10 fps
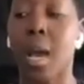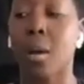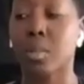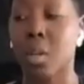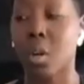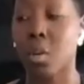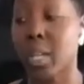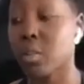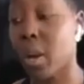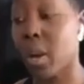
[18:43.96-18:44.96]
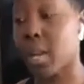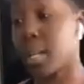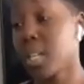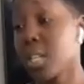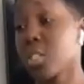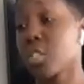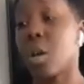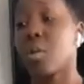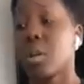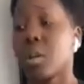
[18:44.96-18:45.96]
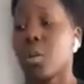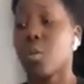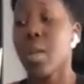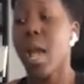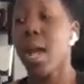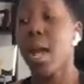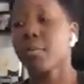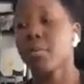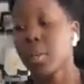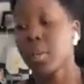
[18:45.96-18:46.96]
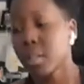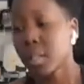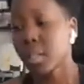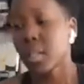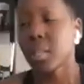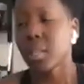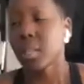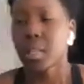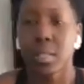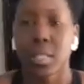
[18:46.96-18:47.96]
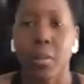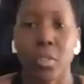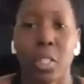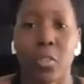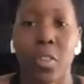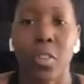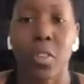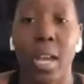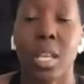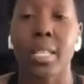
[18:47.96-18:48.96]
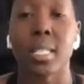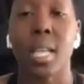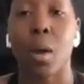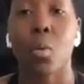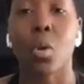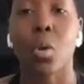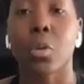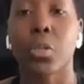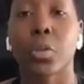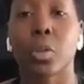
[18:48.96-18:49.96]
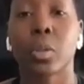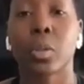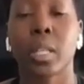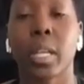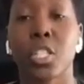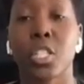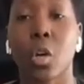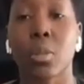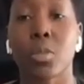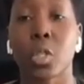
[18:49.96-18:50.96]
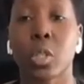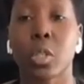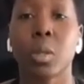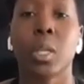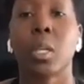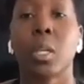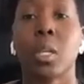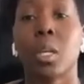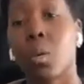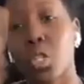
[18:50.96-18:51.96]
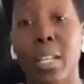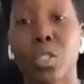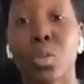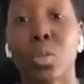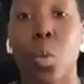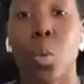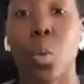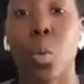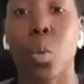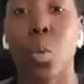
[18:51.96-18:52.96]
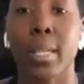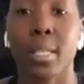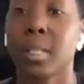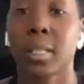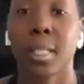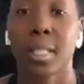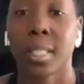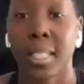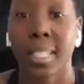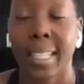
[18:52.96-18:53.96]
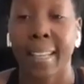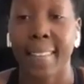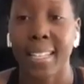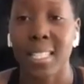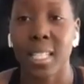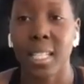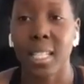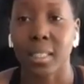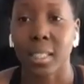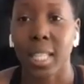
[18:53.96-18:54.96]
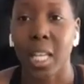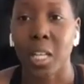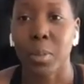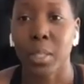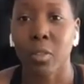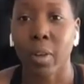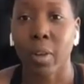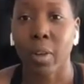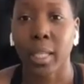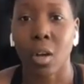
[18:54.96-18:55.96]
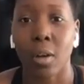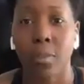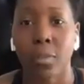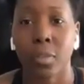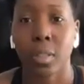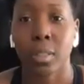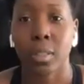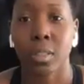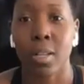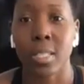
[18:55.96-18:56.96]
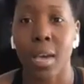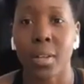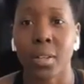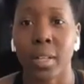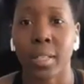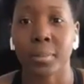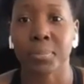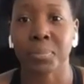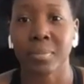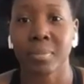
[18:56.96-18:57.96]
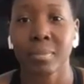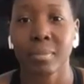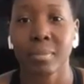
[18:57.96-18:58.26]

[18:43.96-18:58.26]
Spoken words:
breathe out. Okay, great. So we have several different exercises I will go through and show them to you. We're gonna try to do them twice. And that is it. And that'll be a great kickoff to our Saturday.